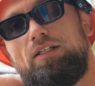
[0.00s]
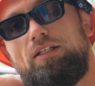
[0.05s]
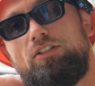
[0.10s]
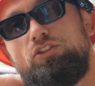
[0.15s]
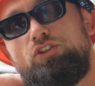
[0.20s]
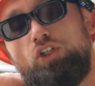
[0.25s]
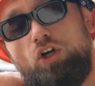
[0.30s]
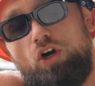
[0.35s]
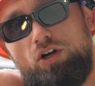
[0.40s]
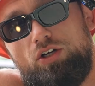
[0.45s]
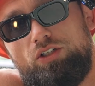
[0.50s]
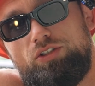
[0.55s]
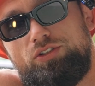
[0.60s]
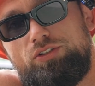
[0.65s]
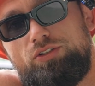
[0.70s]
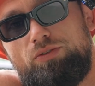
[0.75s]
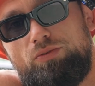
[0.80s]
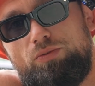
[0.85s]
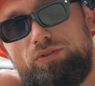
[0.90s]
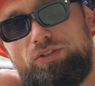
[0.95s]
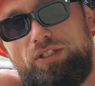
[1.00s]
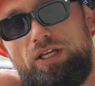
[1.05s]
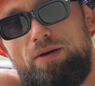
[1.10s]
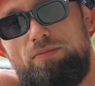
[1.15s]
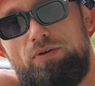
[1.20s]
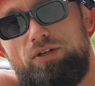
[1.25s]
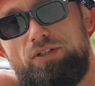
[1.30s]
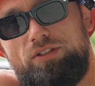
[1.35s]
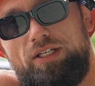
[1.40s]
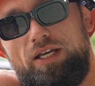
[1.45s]
Josh was
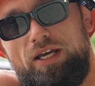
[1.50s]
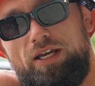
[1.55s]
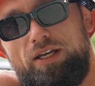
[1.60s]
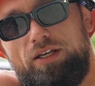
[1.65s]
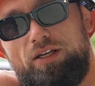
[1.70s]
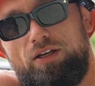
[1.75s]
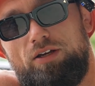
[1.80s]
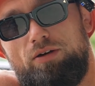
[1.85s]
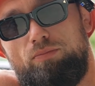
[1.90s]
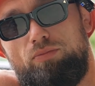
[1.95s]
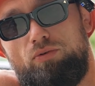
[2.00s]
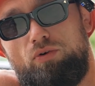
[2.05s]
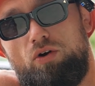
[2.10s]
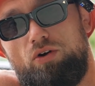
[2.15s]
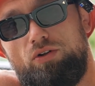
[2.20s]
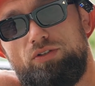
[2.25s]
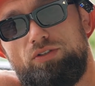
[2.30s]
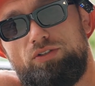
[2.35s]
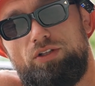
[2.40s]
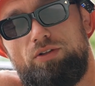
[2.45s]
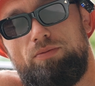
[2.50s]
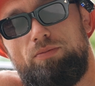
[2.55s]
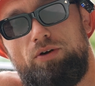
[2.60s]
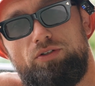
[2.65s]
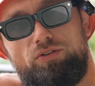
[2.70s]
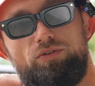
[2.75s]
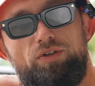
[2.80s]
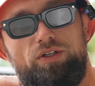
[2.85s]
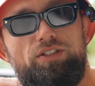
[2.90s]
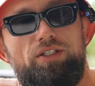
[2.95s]
able to take bronze at the
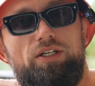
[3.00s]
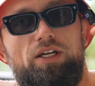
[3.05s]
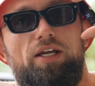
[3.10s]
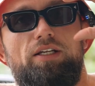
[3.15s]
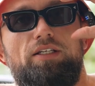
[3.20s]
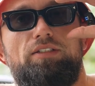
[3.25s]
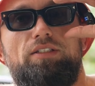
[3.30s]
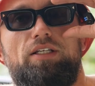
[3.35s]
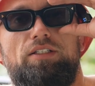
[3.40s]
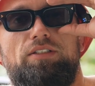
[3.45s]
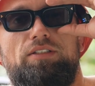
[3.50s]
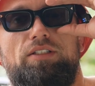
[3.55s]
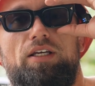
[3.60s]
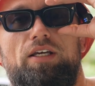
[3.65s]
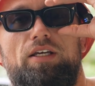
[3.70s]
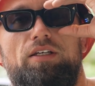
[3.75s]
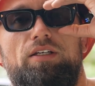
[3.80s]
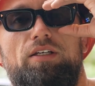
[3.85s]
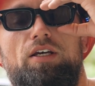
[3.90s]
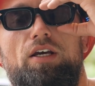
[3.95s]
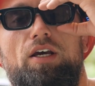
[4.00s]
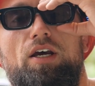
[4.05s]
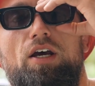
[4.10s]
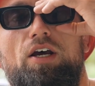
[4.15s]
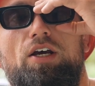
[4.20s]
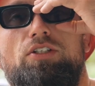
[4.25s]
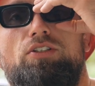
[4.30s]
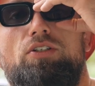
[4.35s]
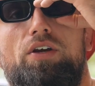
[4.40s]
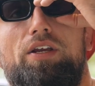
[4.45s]
most recent ADCC.
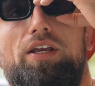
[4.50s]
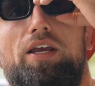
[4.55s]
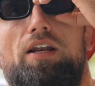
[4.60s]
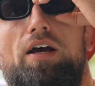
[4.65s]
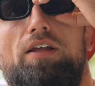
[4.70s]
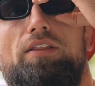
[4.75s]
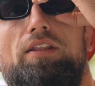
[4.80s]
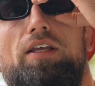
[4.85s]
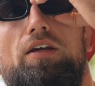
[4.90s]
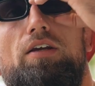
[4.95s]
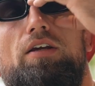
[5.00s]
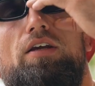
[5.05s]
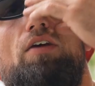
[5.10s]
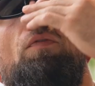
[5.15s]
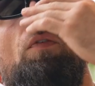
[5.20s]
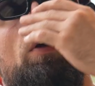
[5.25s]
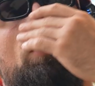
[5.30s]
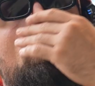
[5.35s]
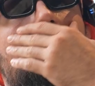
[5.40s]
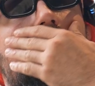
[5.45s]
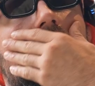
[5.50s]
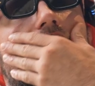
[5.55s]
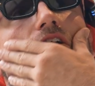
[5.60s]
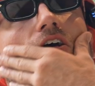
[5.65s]
So again, I think if we look at